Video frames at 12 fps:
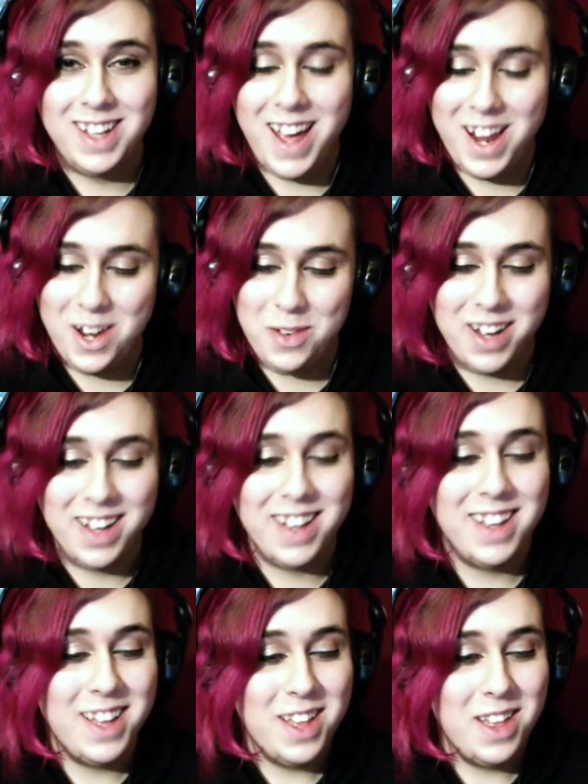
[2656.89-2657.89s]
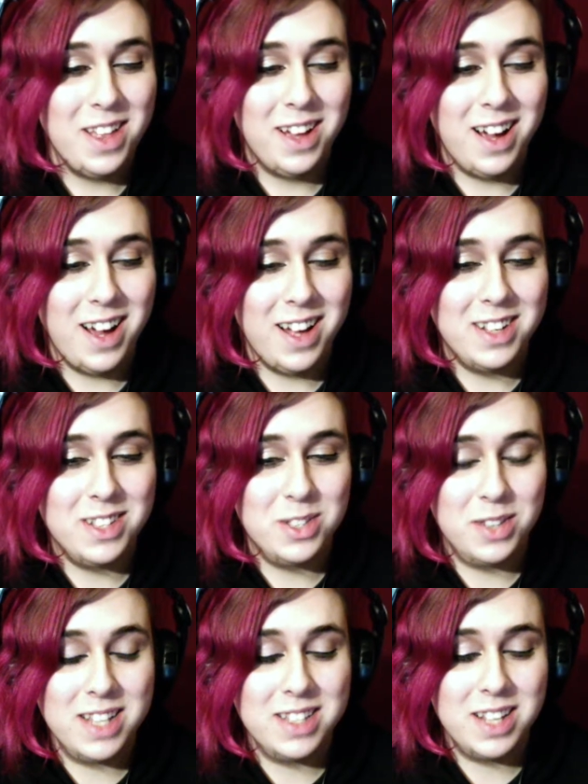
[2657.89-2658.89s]
Anyway, uh, so
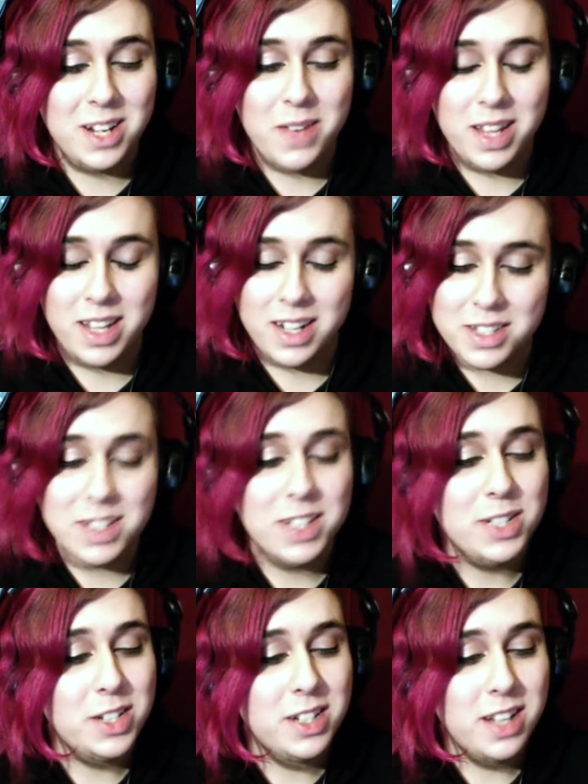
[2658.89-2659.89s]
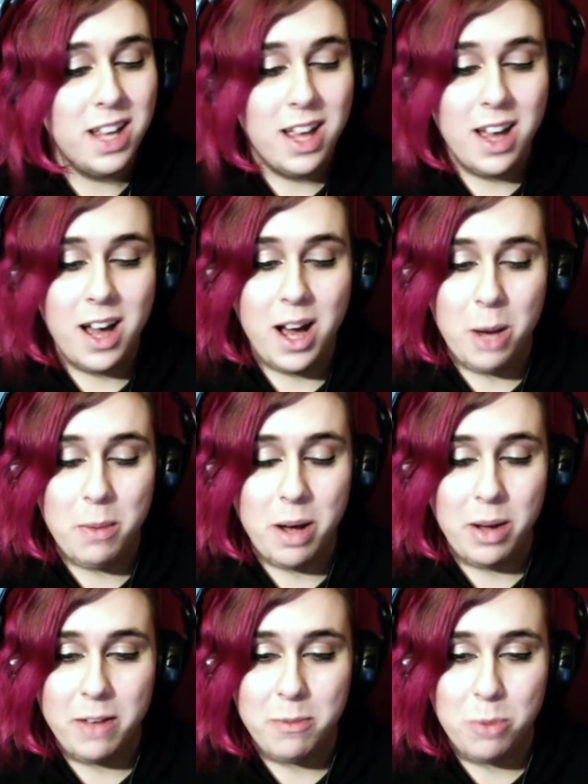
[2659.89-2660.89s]
that's the end of Alien Isolation. Um, I'll
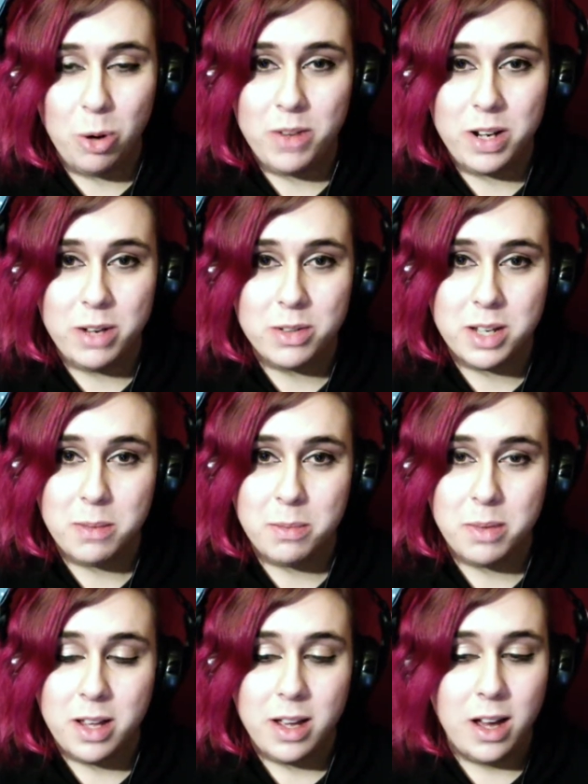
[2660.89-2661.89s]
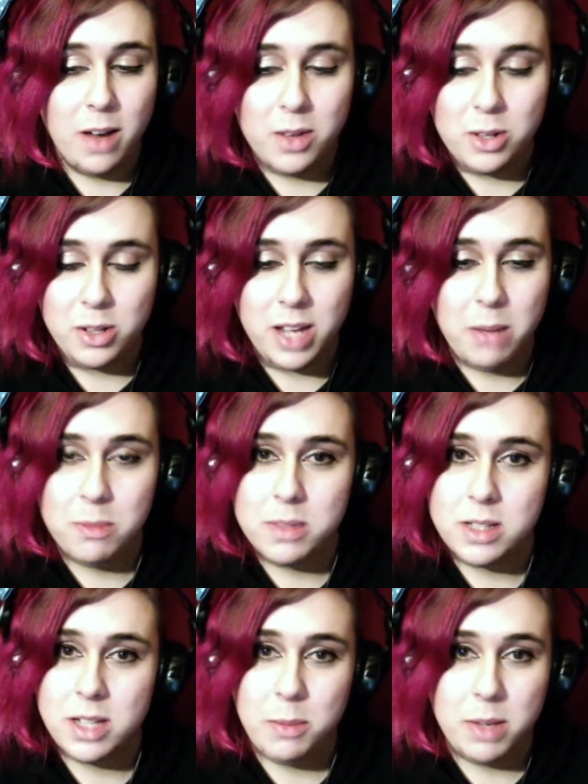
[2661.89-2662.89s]
have more videos up of other games
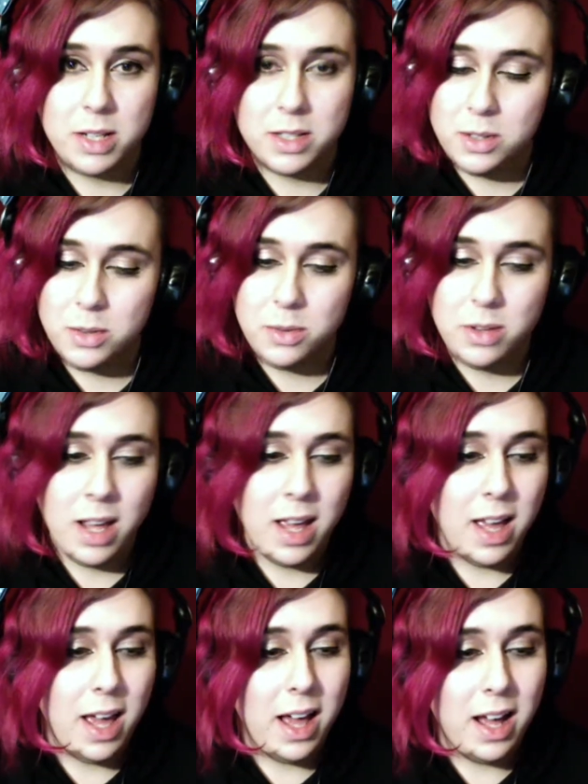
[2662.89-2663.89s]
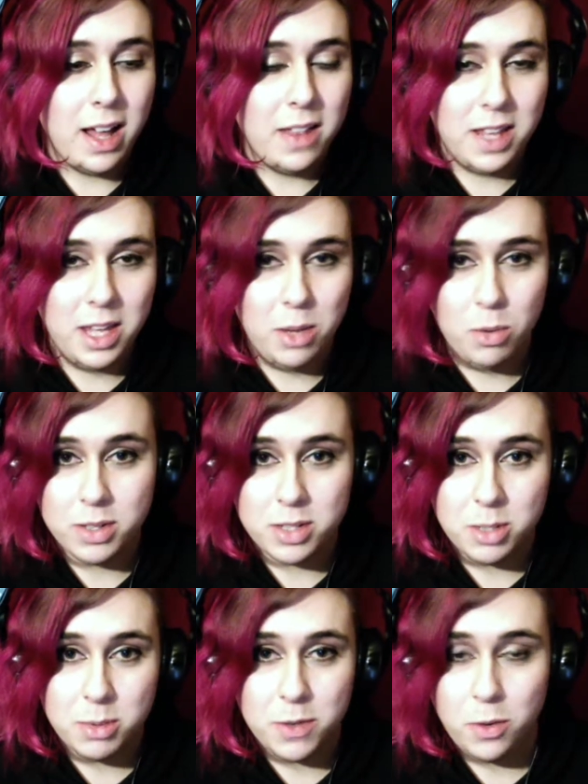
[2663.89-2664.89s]
coming soon. Uh, thank you all so
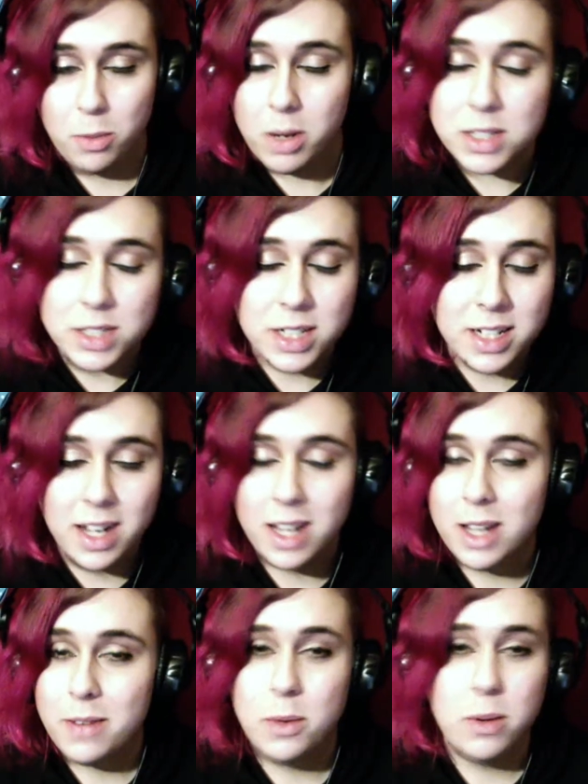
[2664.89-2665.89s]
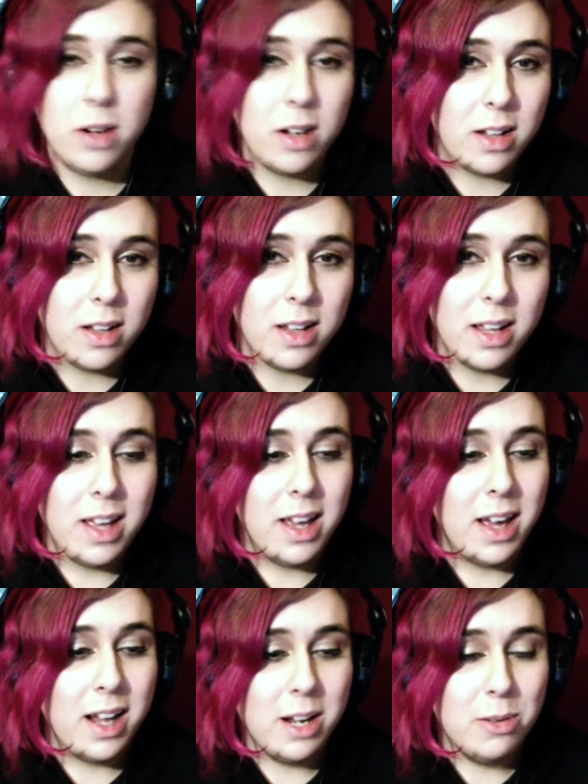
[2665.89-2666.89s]
much for watching. I love you all,
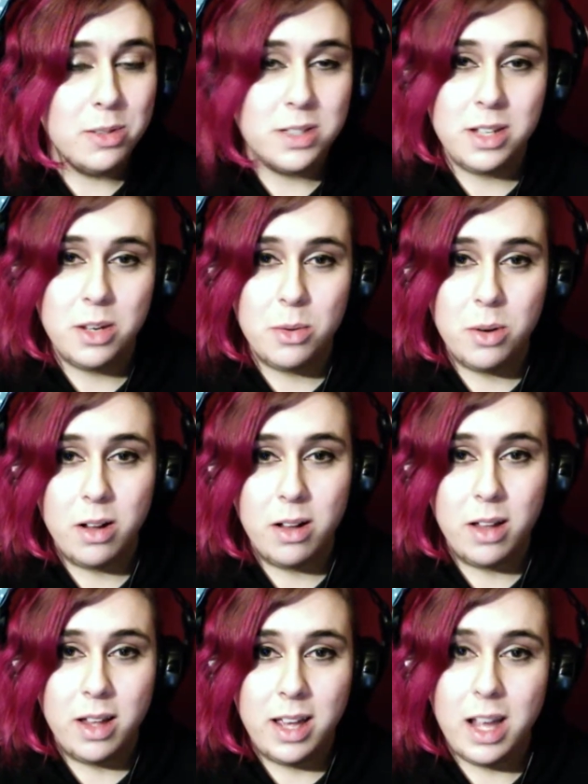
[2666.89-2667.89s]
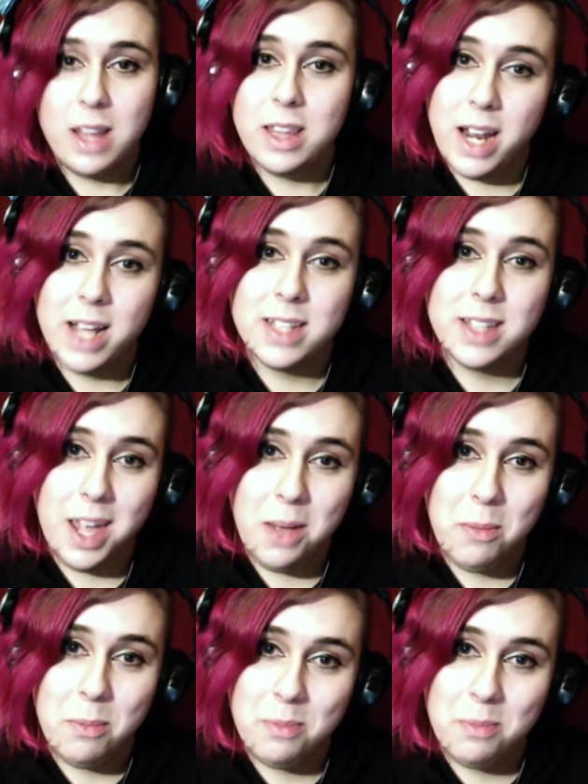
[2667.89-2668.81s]
and I will see you all in the next game.